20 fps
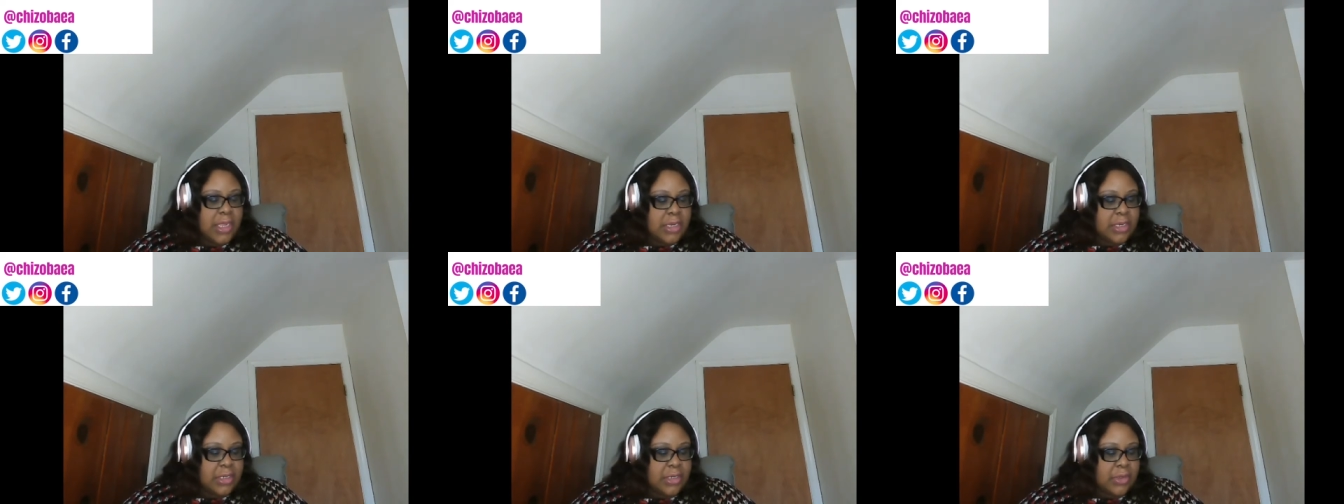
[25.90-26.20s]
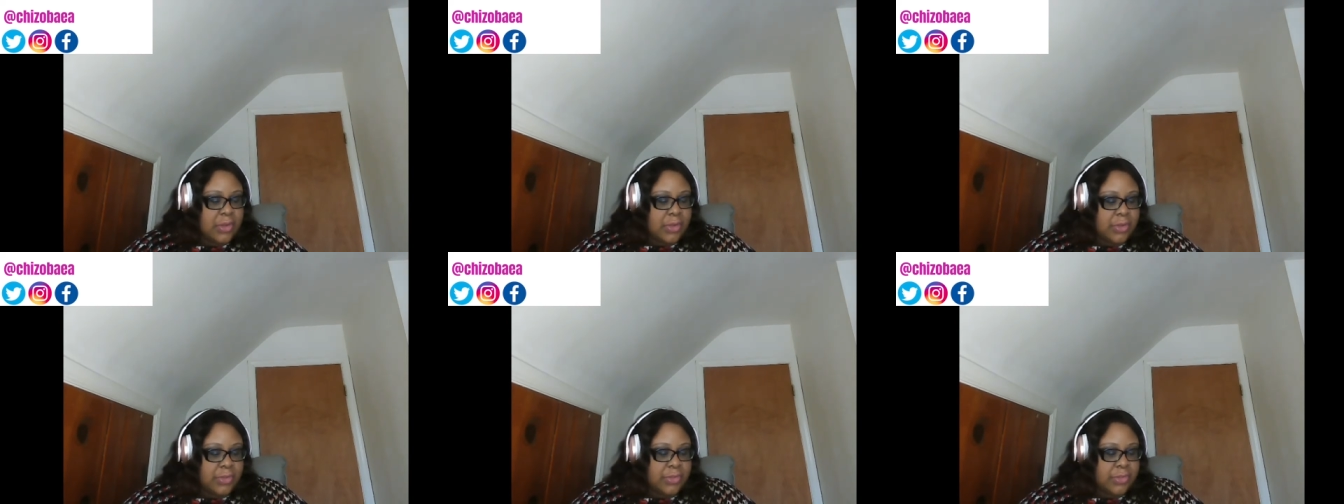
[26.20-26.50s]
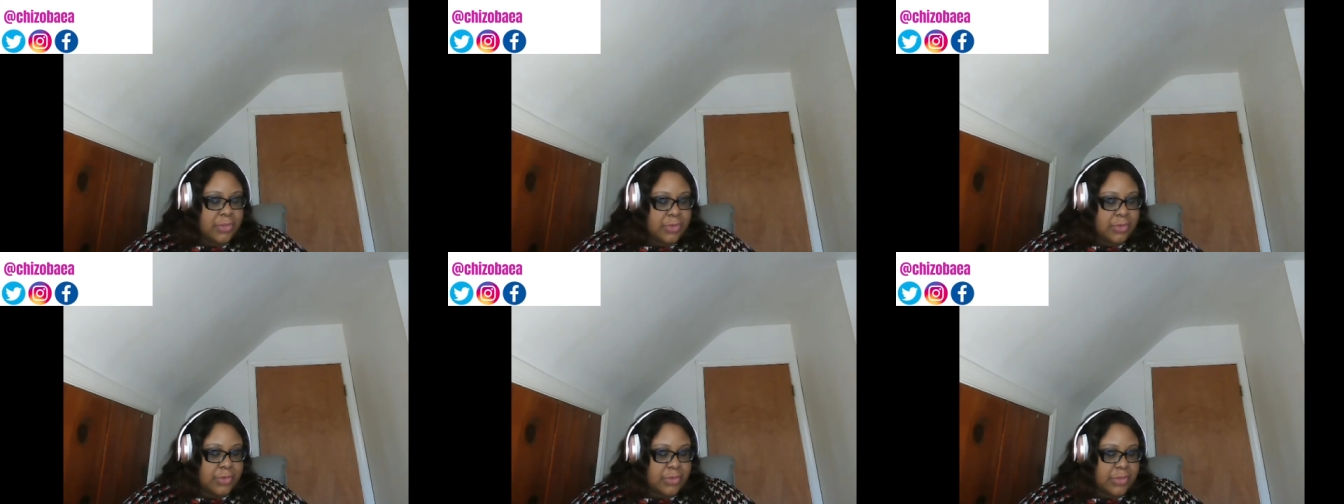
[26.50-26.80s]
The
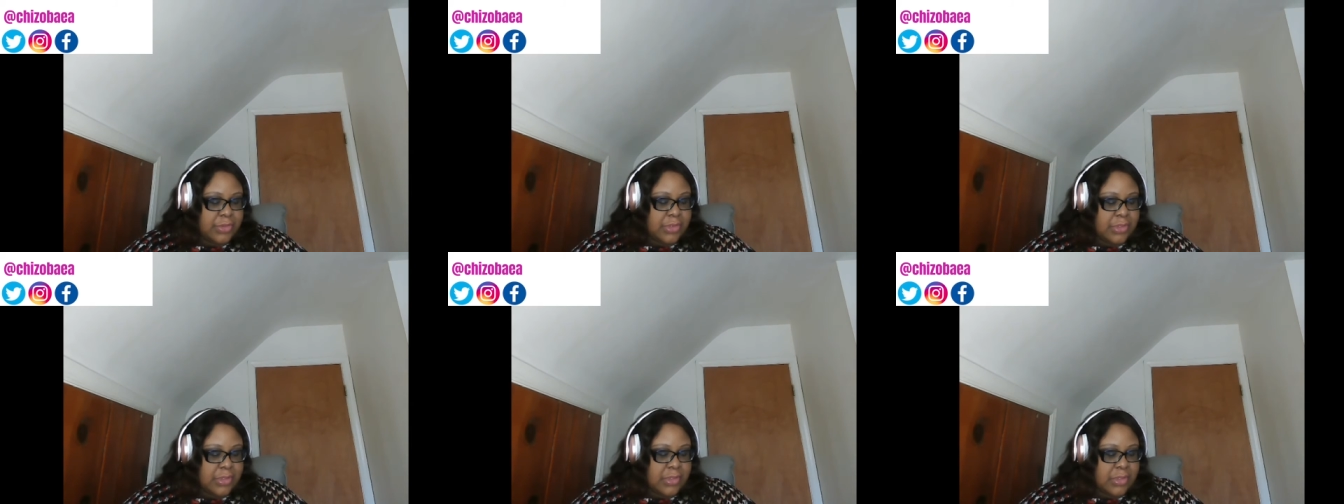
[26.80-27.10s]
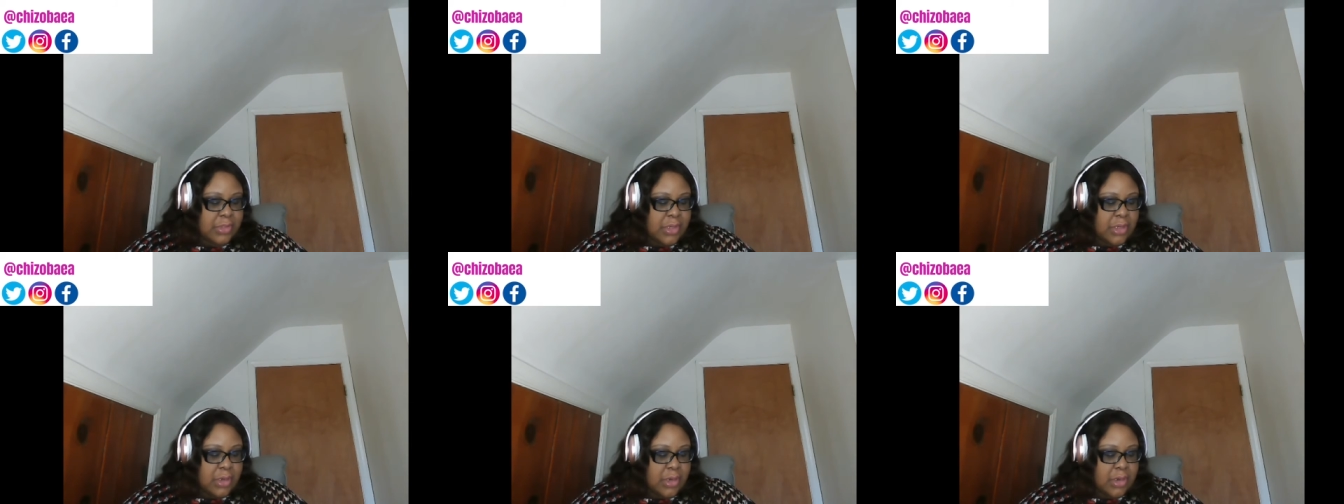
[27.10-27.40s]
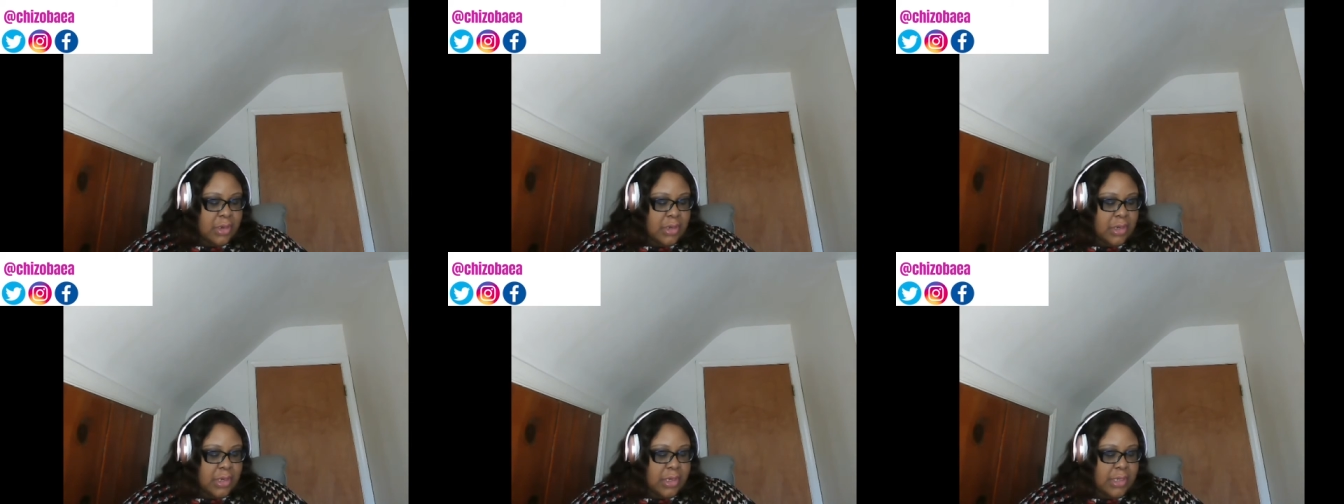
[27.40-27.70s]
authors
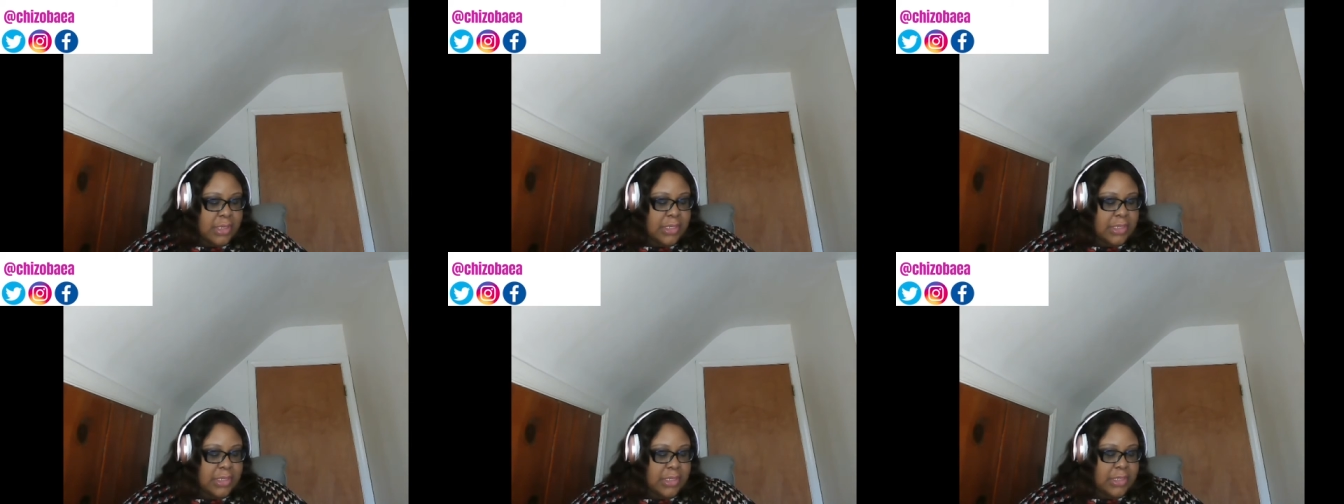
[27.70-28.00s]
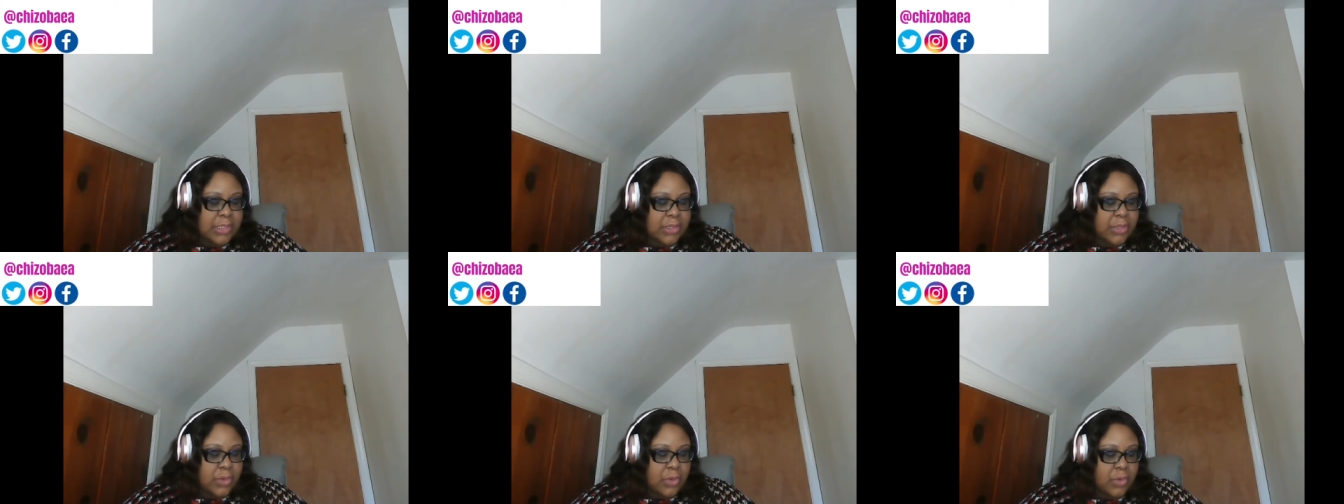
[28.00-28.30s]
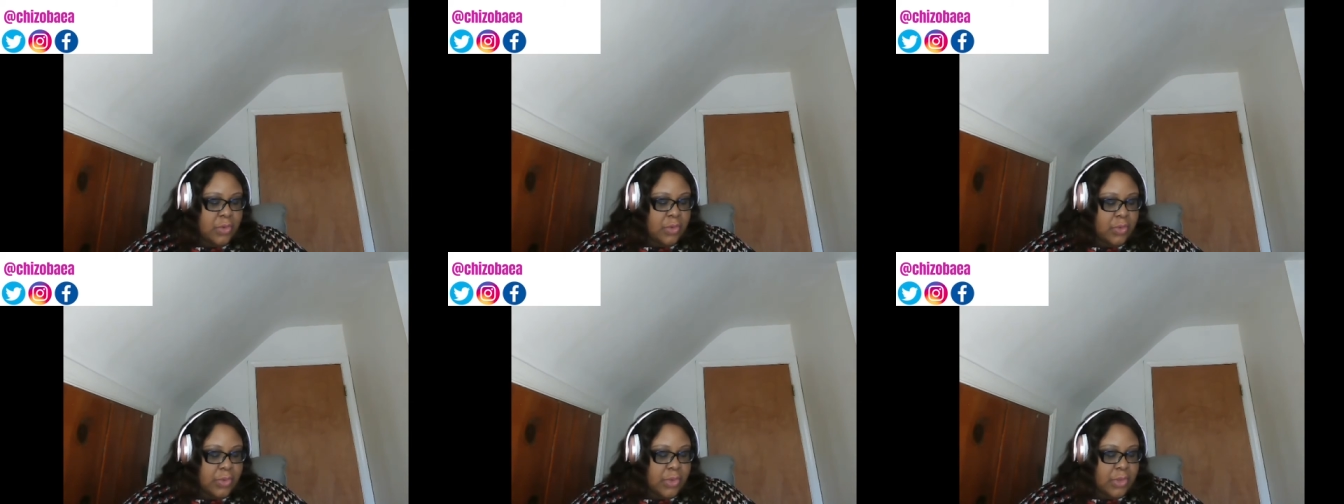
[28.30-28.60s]
are Lynn
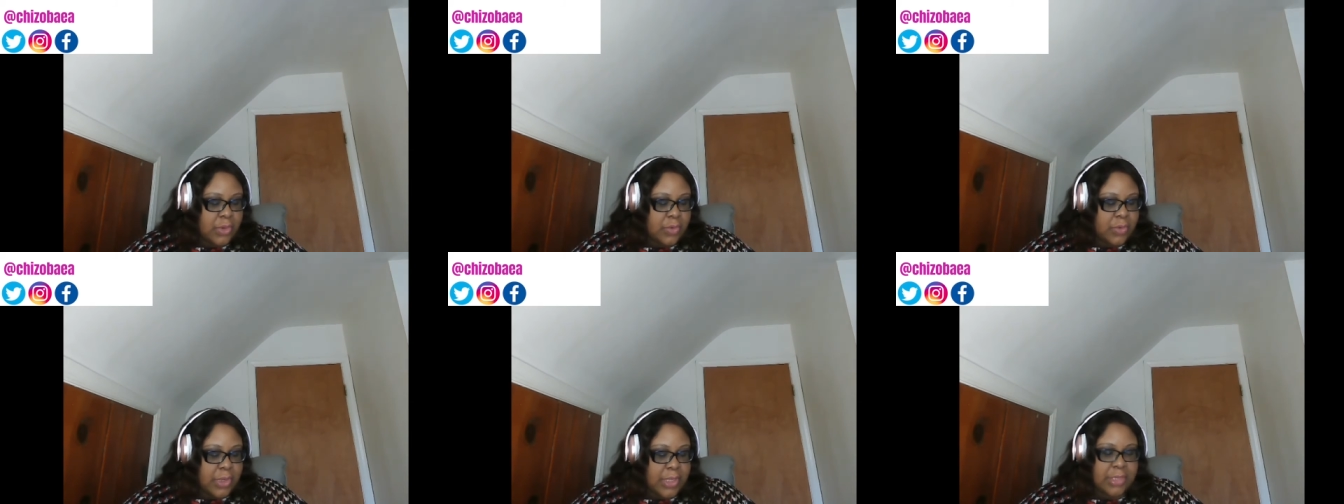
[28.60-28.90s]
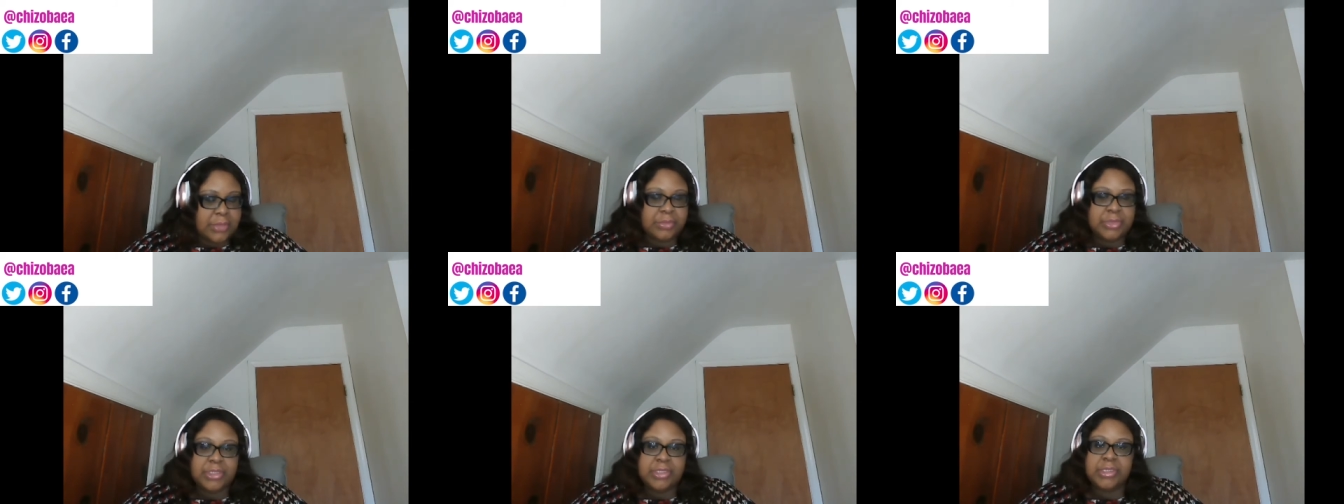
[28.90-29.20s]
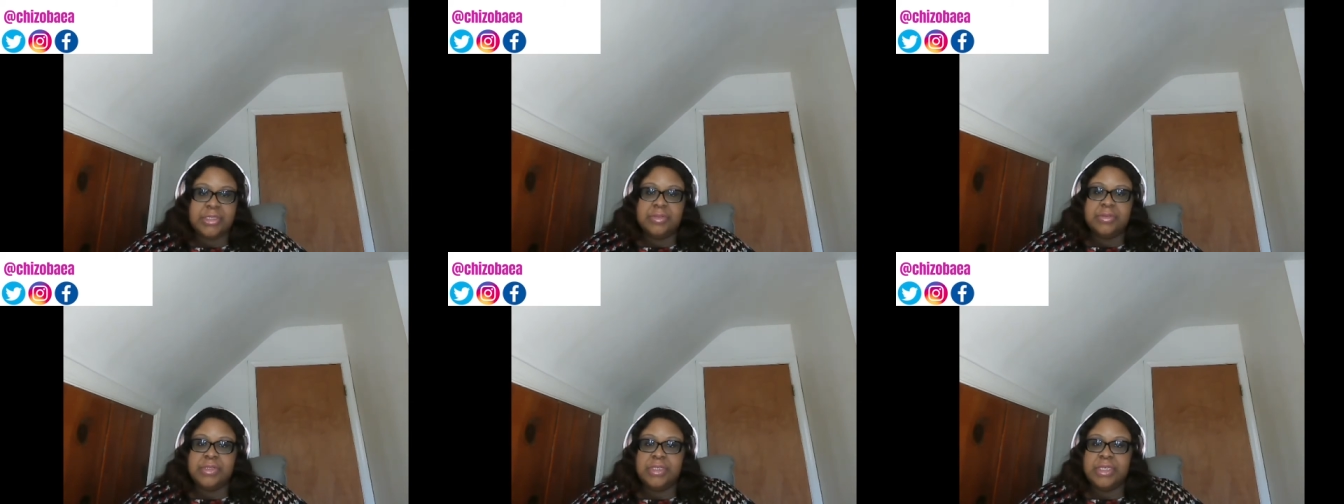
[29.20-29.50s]
Cowell and
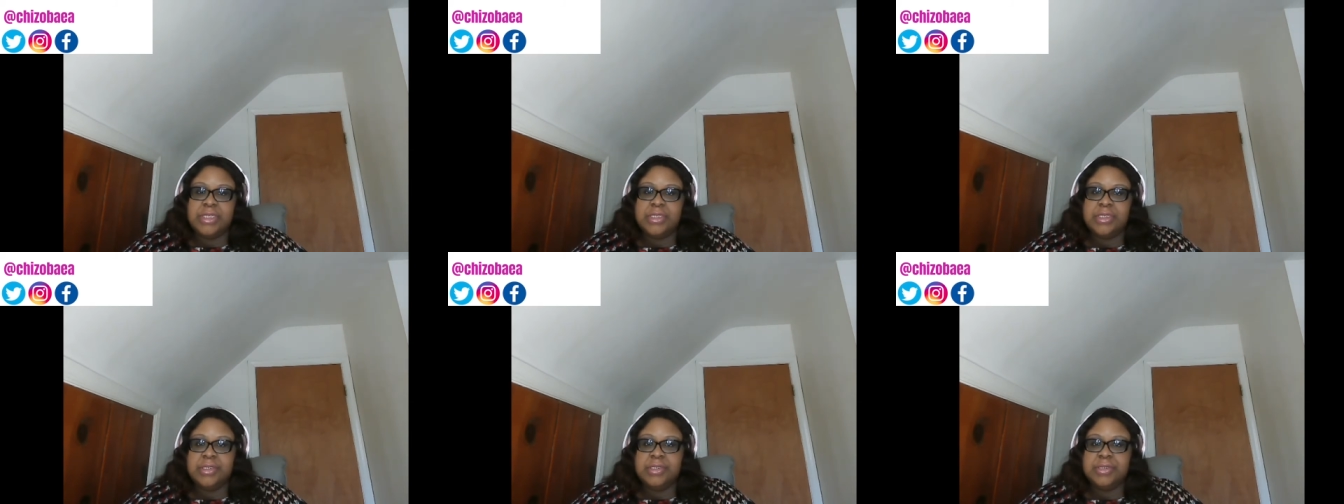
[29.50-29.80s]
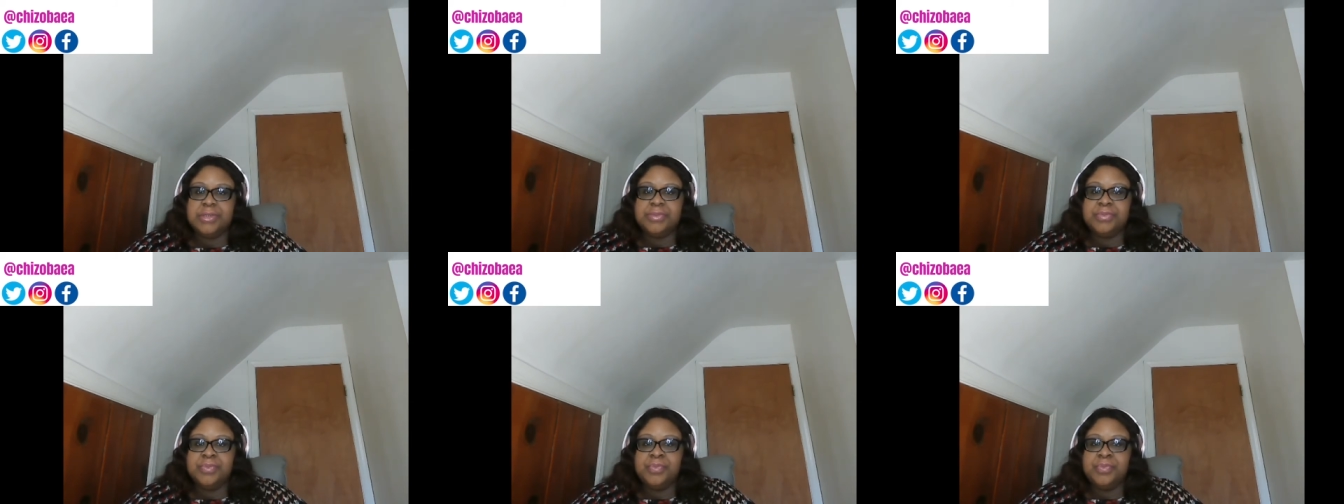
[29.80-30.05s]
Michelle Nietert.